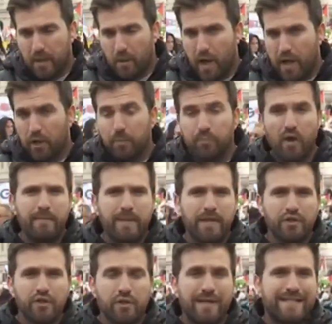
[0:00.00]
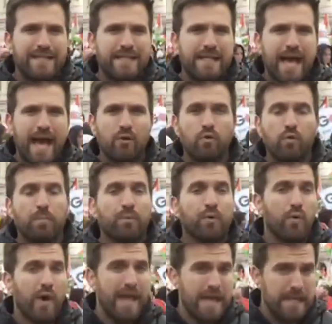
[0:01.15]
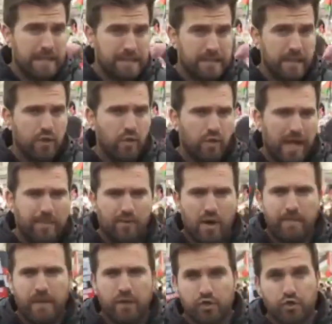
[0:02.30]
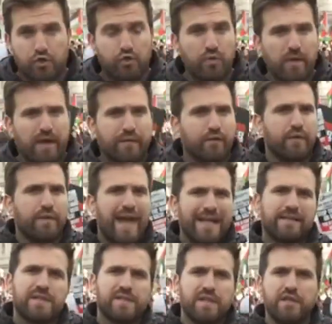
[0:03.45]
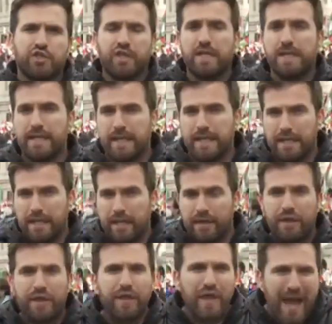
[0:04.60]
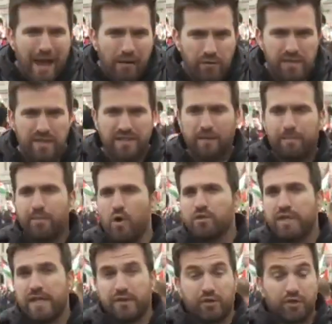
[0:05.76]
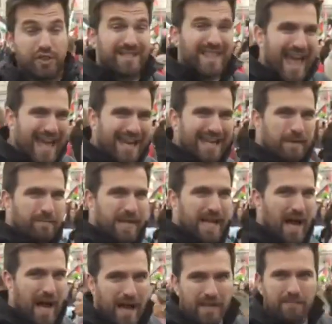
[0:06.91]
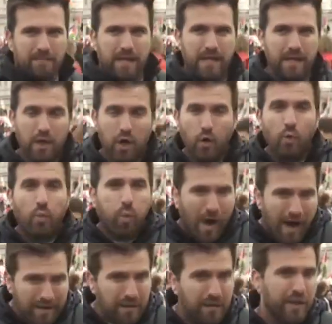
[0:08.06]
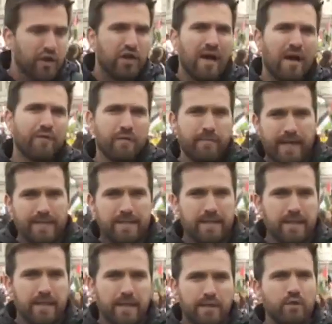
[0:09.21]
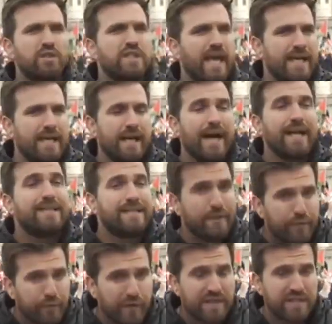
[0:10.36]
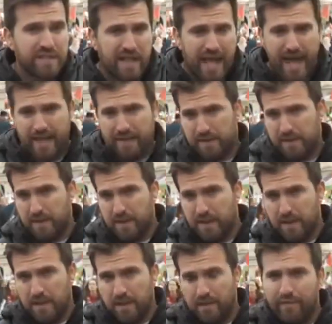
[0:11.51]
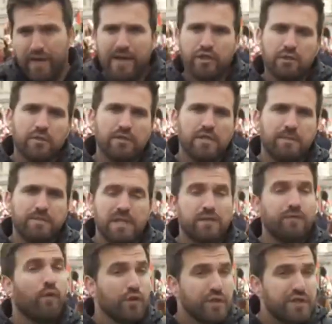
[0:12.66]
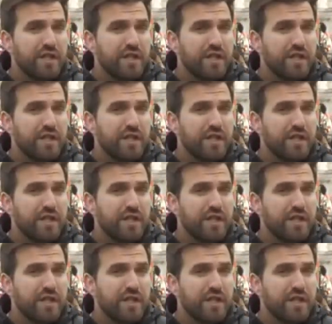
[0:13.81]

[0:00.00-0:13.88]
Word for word: While Prime Minister Netanyahu praised the UK Prime Minister Sunak for that decision, the thousands of protesters standing behind me want their government to take a different stance. Evangelos Ipsos for